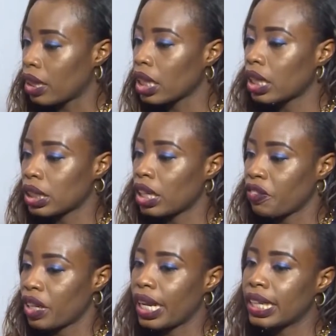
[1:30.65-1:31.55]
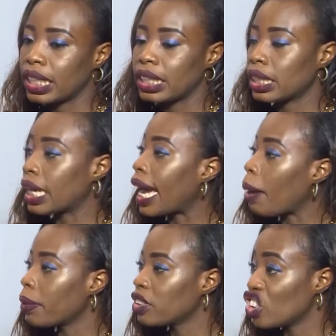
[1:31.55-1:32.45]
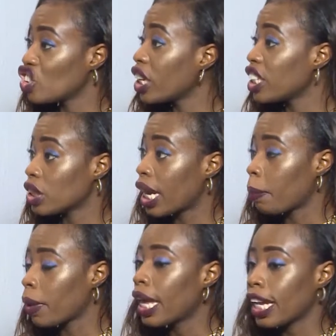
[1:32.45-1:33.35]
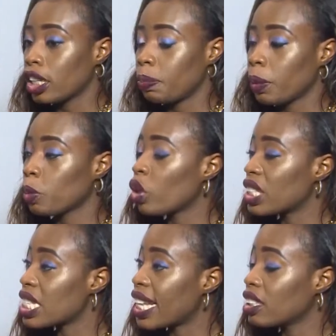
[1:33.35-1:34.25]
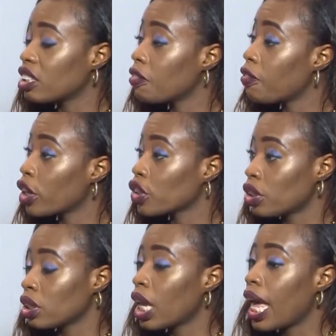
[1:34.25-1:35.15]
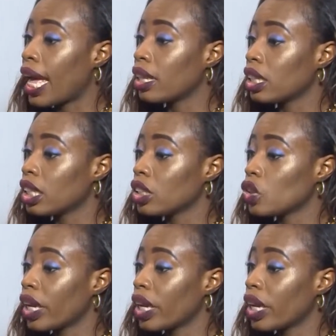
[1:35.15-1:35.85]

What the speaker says: I think because I've realized that there's a knowledge gap in people understanding the function and the